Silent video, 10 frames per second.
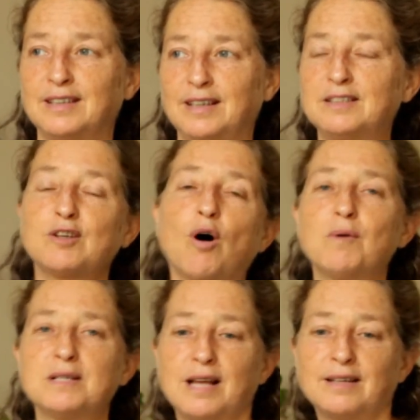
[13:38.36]
it's
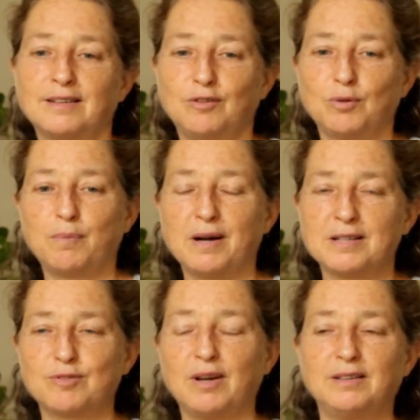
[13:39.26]
always like the two
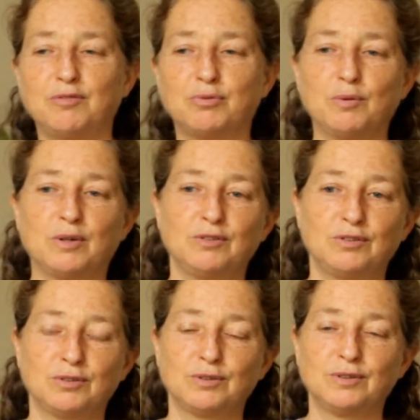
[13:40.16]
parts, right? If we want
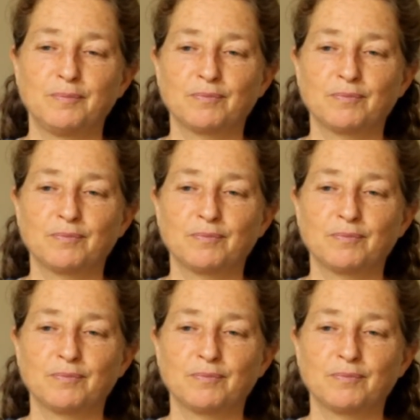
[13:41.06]
to